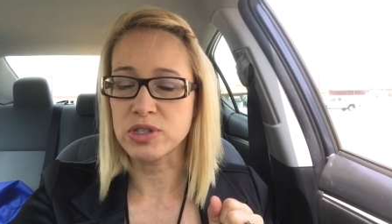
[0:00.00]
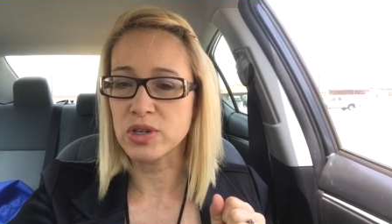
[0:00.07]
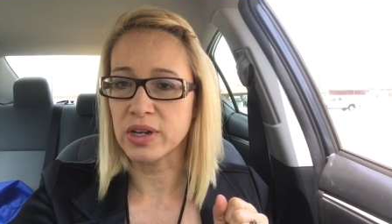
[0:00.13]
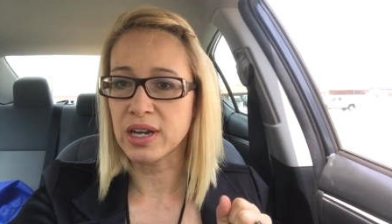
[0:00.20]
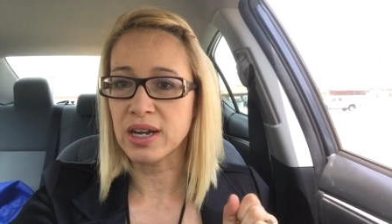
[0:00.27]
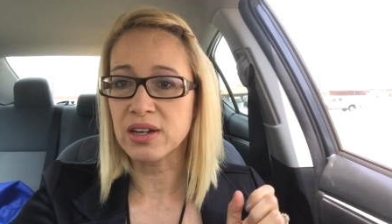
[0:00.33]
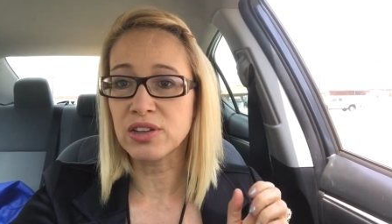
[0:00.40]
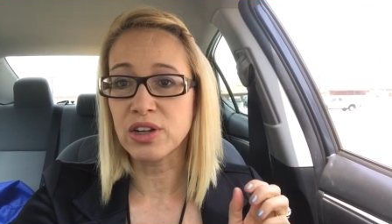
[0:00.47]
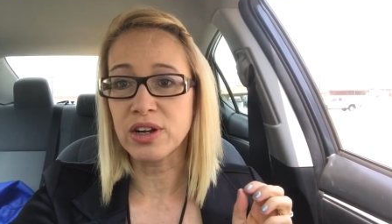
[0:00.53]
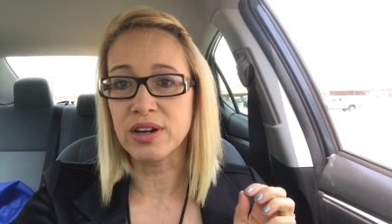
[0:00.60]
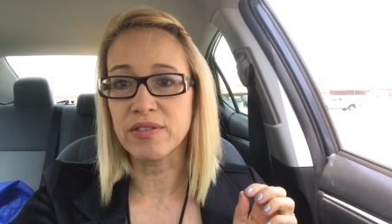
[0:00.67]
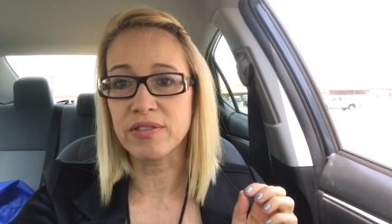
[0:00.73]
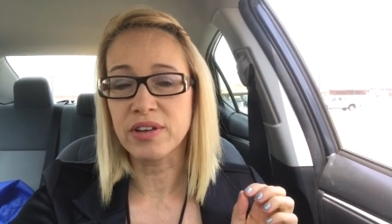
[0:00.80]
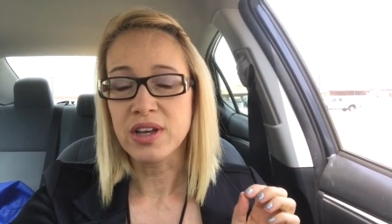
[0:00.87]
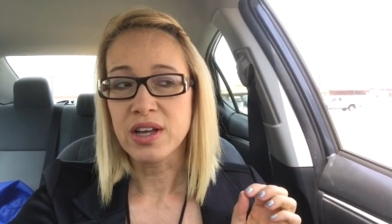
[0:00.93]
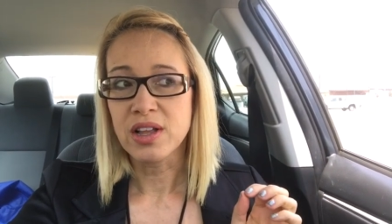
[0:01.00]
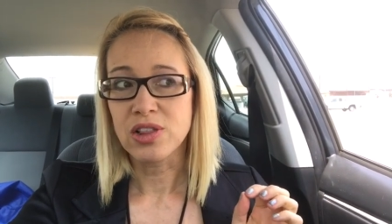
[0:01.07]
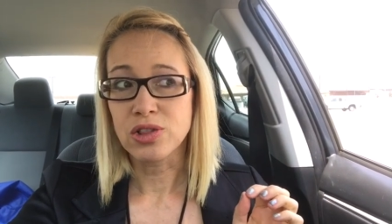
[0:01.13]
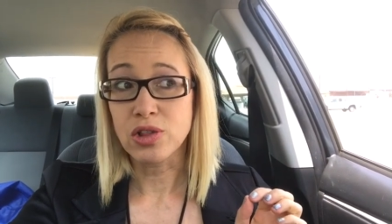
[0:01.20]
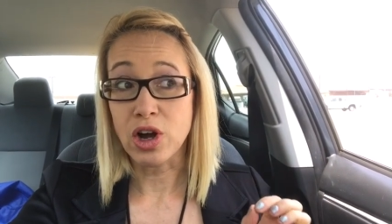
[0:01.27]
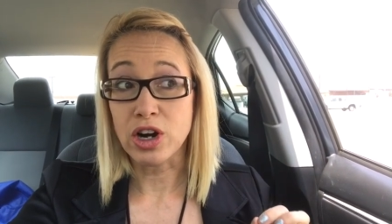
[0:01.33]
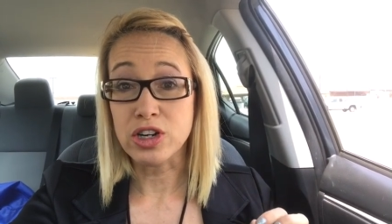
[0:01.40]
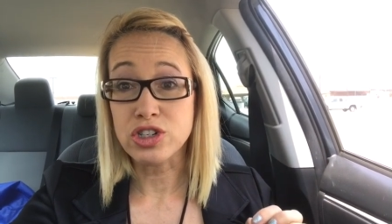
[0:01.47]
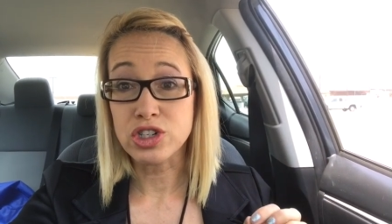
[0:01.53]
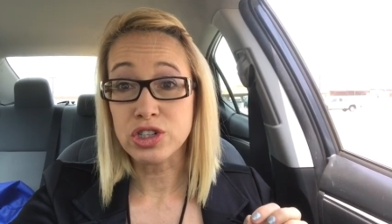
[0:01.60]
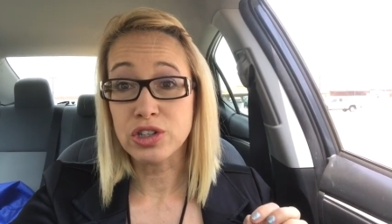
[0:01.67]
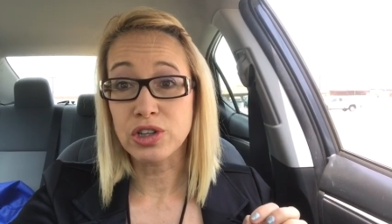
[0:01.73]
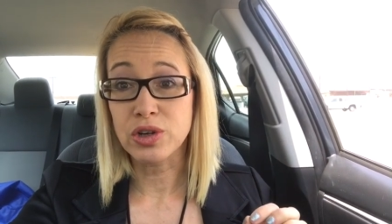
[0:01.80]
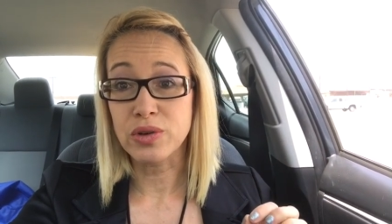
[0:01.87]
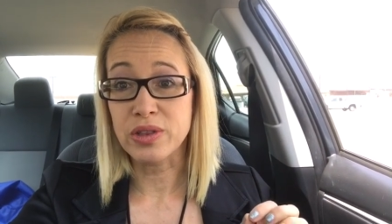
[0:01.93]
So I got a lot of larger
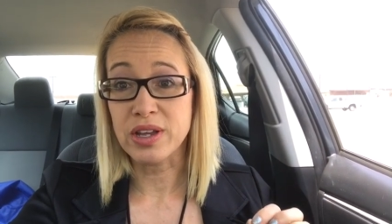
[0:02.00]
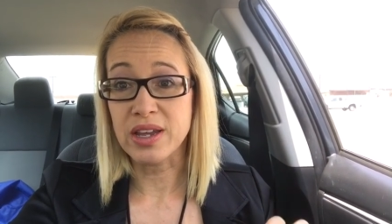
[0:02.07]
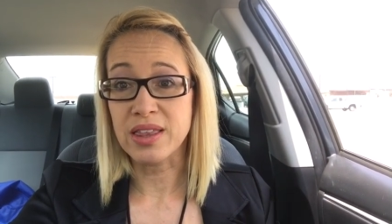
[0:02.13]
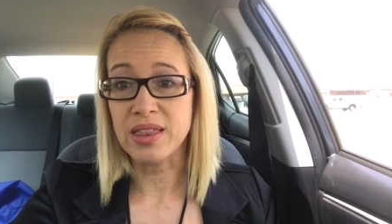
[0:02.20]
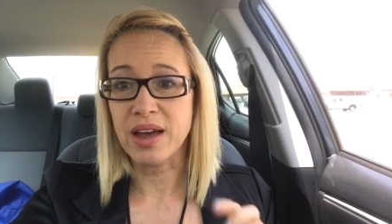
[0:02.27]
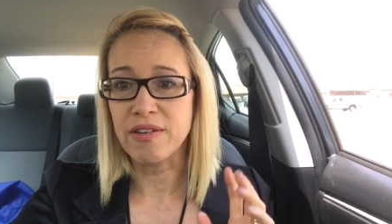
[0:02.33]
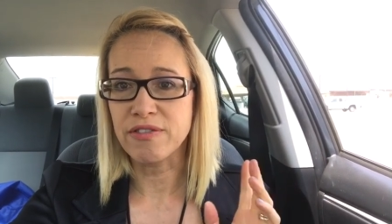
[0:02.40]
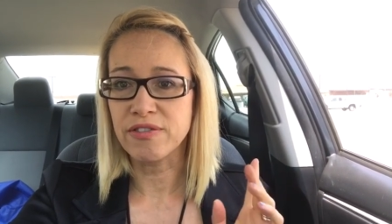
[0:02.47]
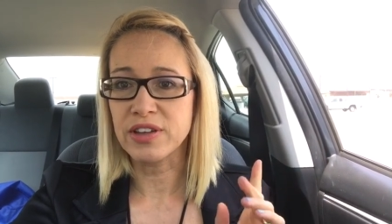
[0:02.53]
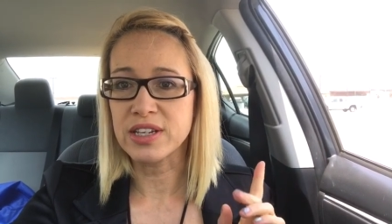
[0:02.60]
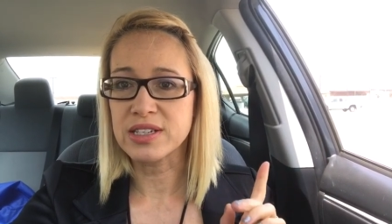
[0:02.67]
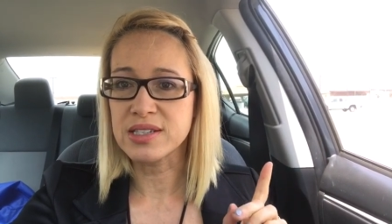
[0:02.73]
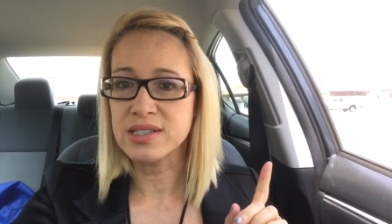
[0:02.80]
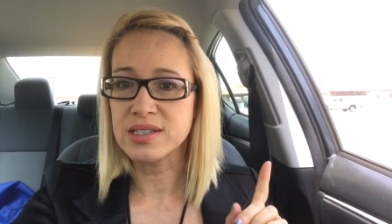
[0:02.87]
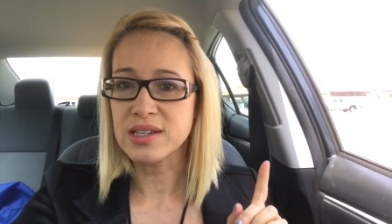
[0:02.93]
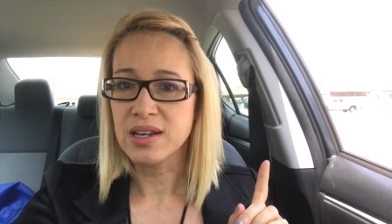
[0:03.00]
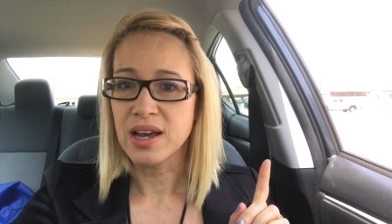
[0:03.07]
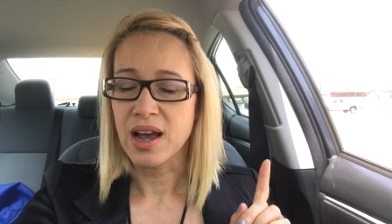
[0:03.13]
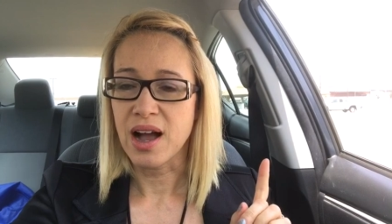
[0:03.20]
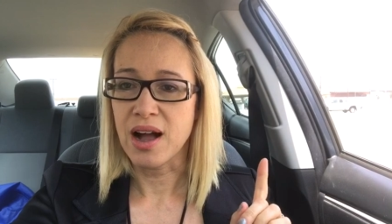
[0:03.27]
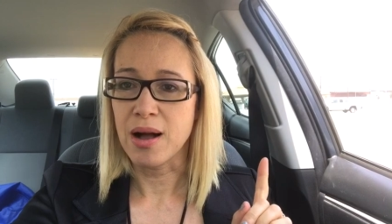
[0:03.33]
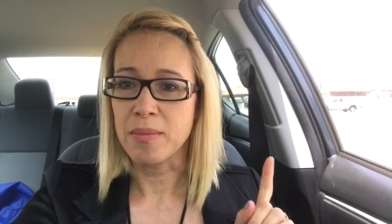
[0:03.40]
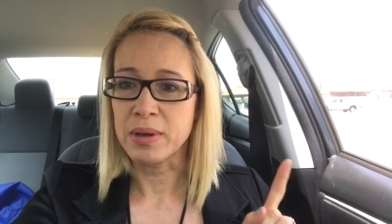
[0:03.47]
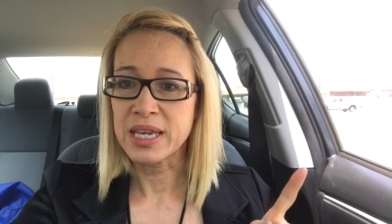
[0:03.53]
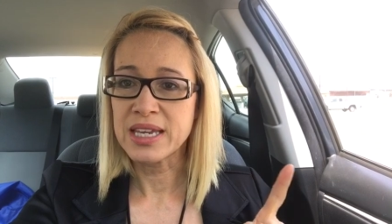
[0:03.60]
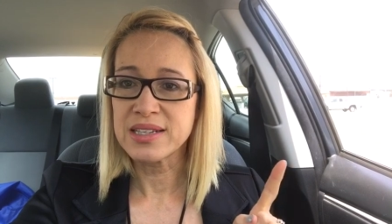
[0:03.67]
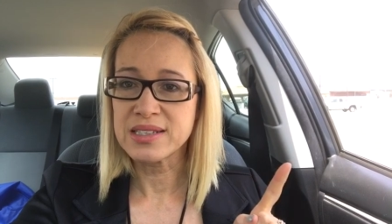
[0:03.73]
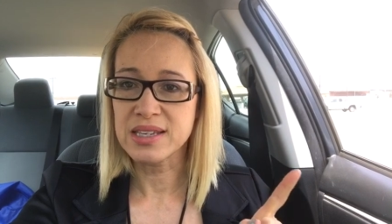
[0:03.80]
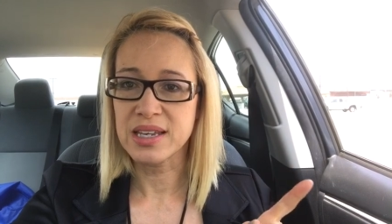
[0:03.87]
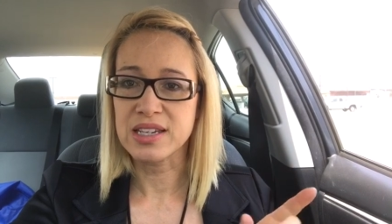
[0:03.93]
clothing that fits um,
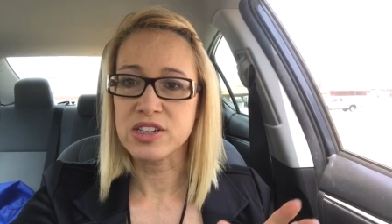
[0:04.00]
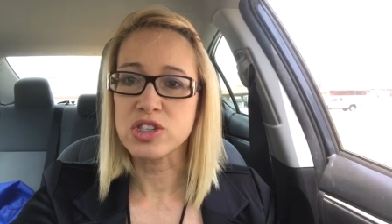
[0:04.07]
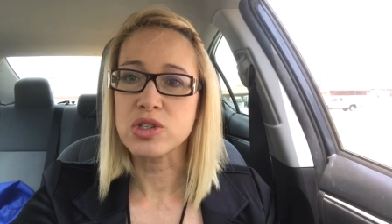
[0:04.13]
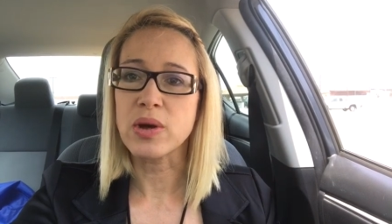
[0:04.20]
his kids.